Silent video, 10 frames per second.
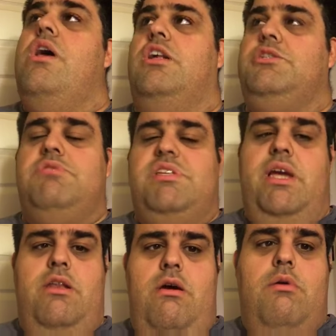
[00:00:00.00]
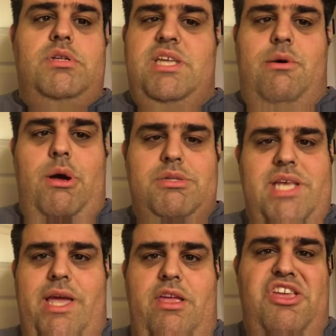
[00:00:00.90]
And she was like, "No." I
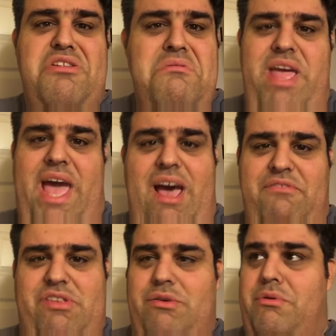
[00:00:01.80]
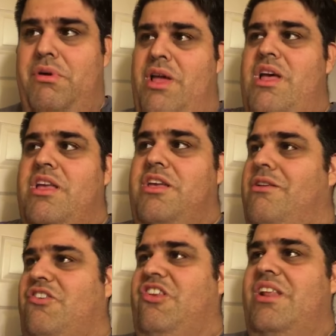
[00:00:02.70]
was like, "You don't have to.
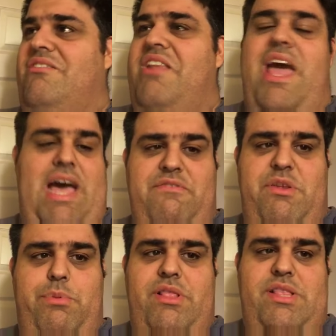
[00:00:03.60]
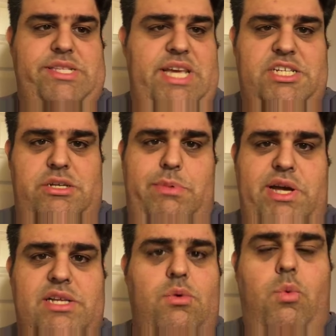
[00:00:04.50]
She doesn't have to print these extra
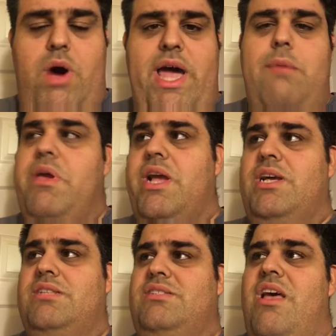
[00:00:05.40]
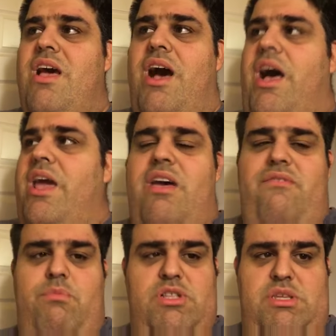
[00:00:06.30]
bucks. Why? Because I
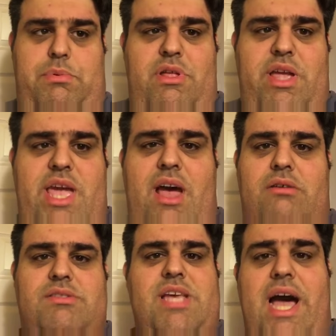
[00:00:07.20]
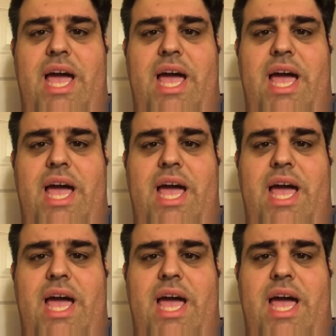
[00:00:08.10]
have multiple accounts.